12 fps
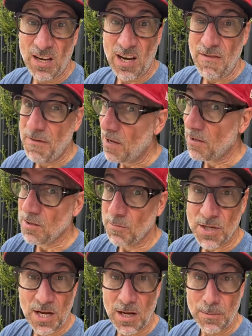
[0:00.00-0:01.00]
I fail
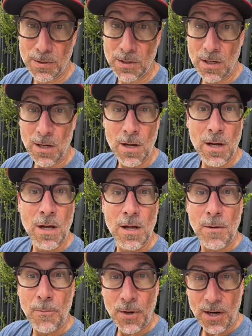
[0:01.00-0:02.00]
sometimes,
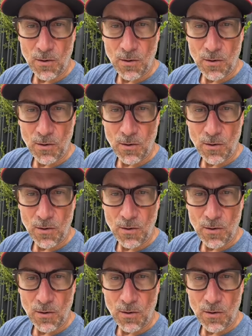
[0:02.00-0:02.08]
but I